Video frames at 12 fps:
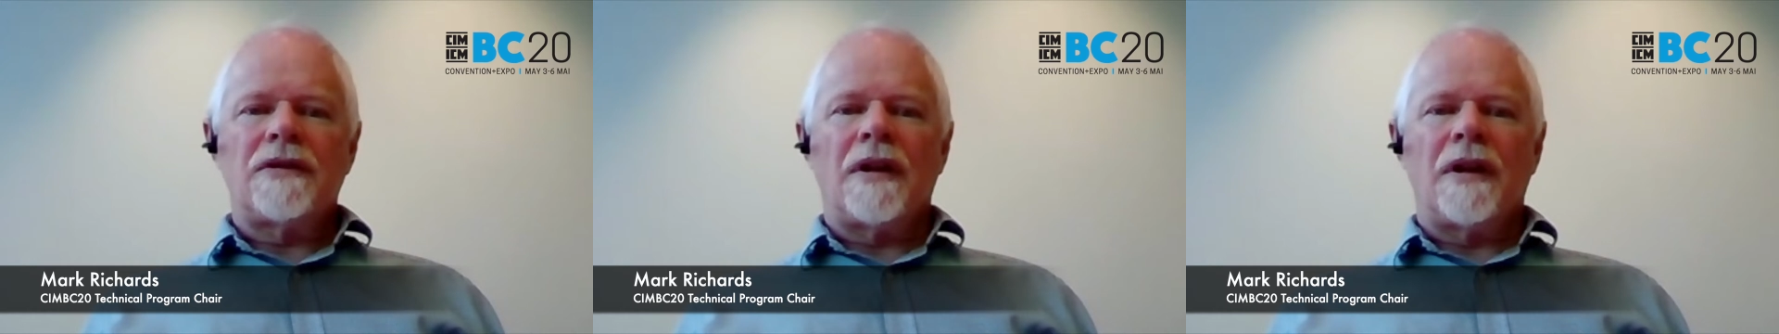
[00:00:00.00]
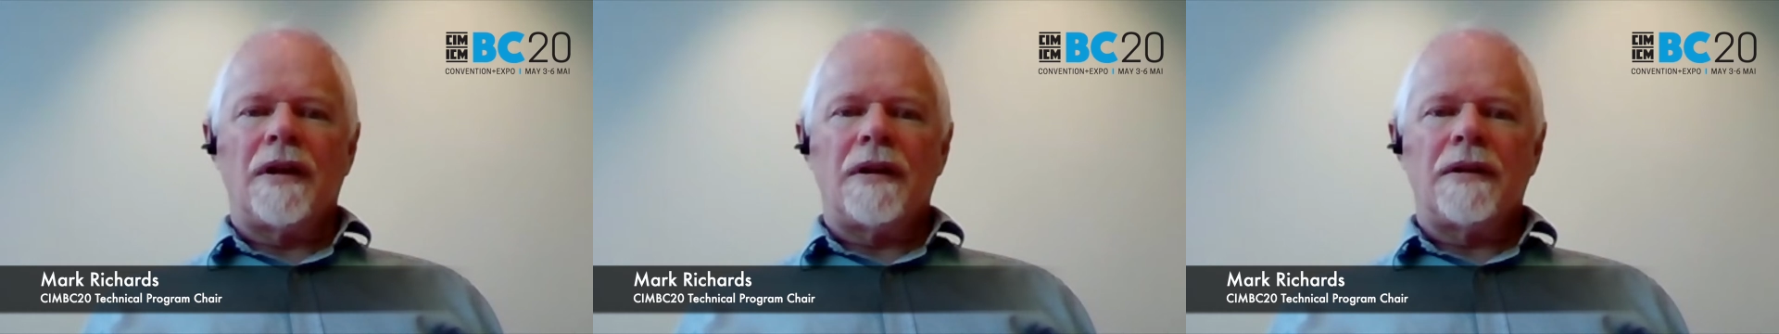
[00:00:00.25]

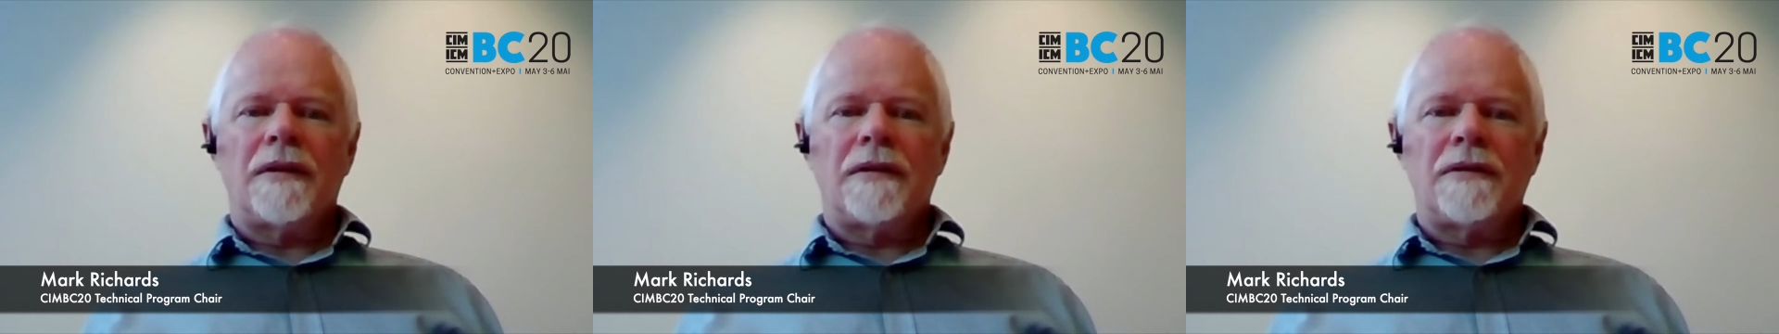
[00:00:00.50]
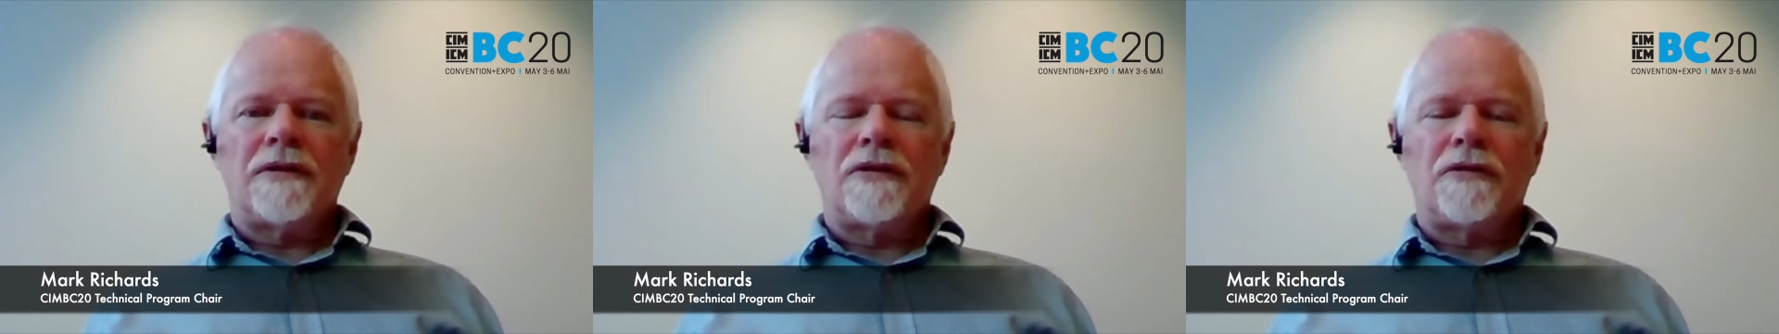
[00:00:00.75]

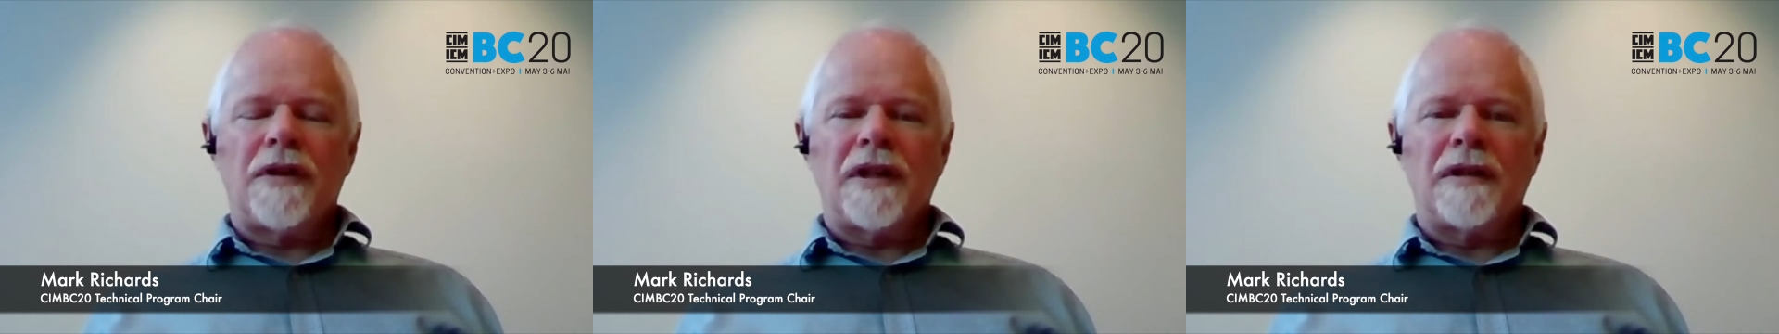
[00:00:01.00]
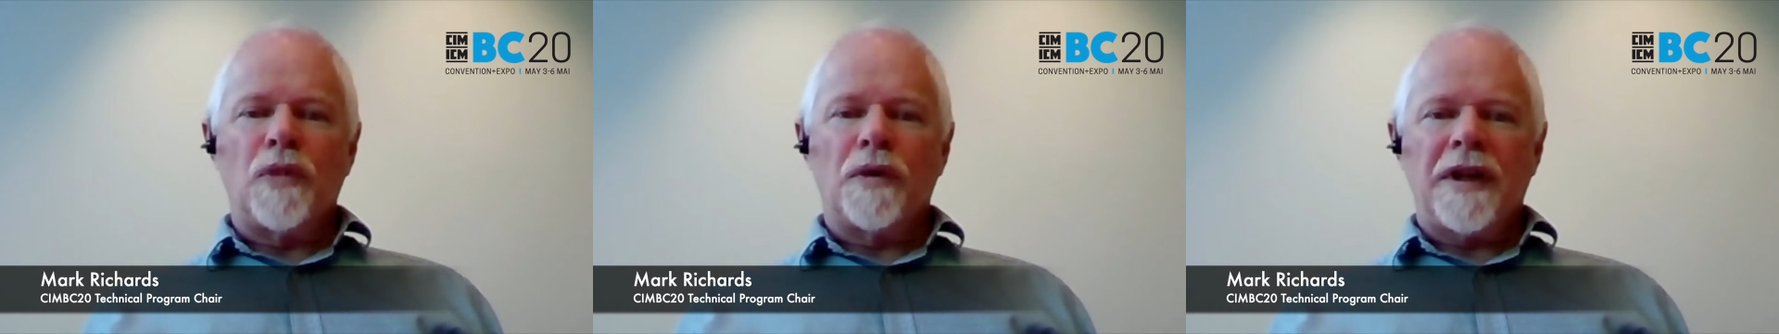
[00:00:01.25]
to create
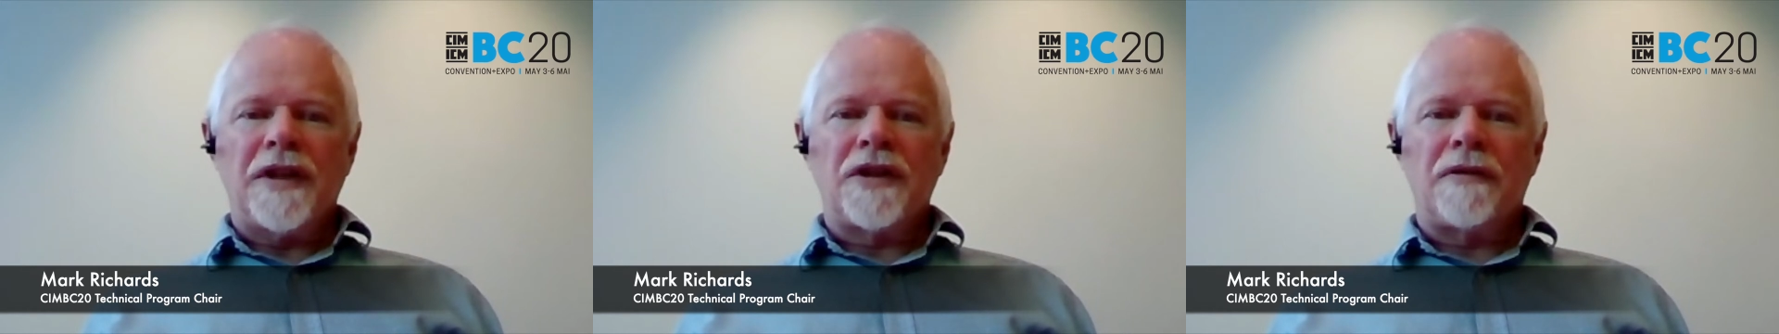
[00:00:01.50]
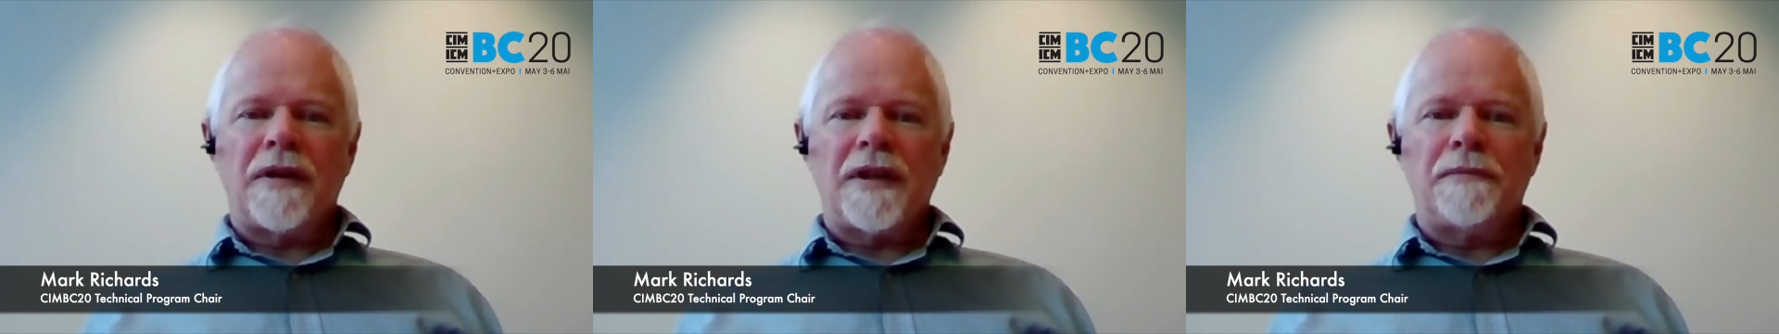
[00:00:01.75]
a more
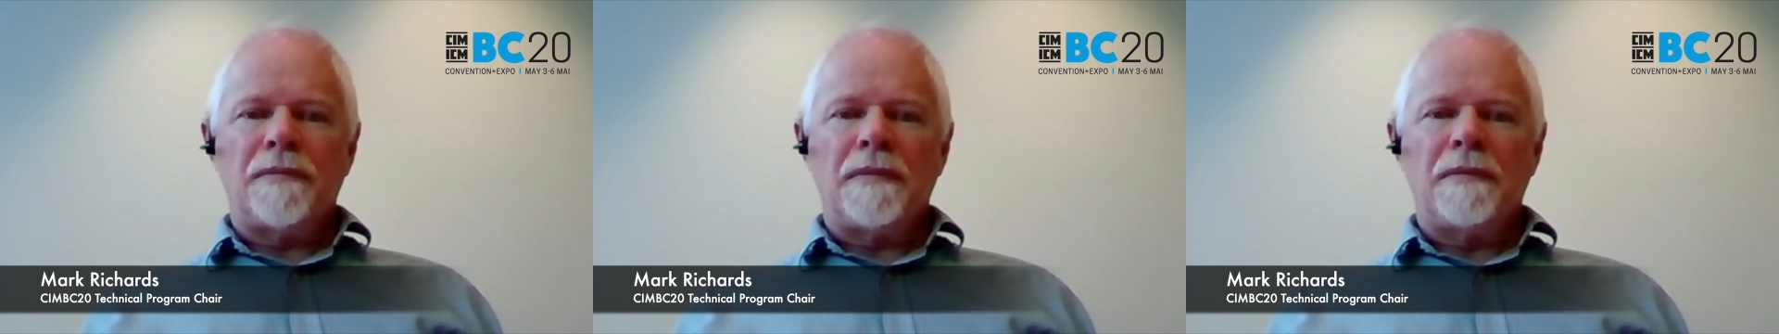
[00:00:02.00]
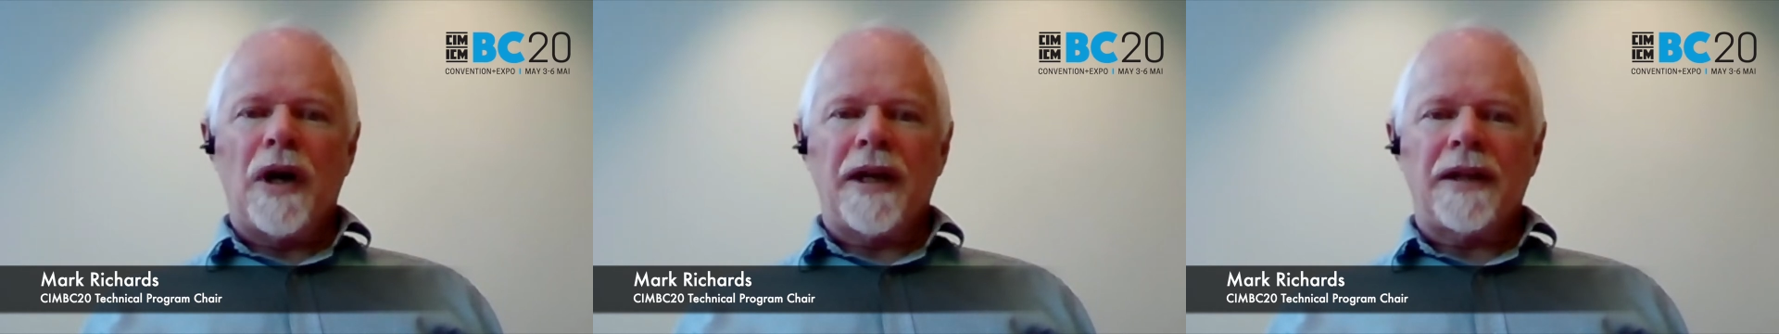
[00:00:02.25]
integrated
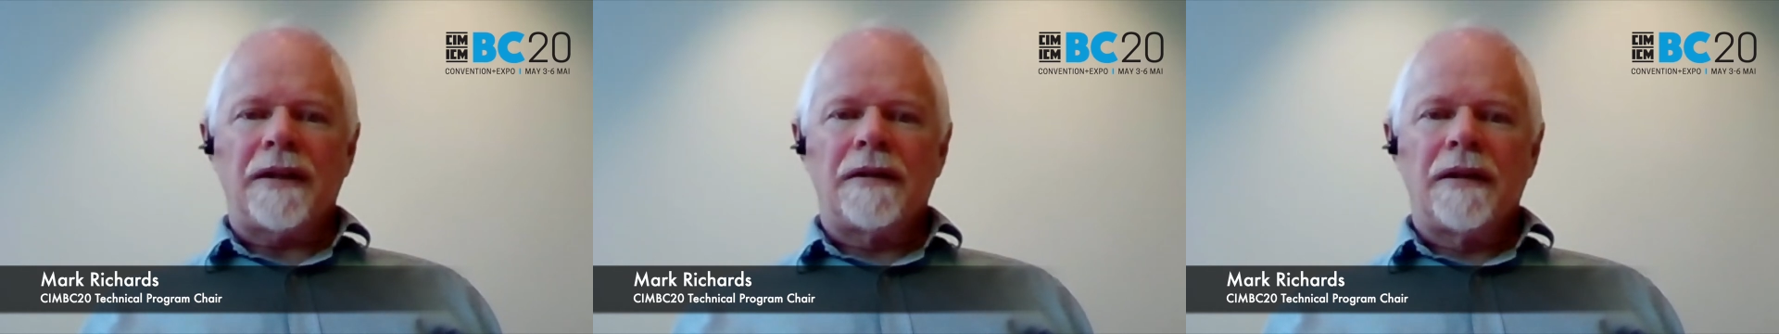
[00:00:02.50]
mine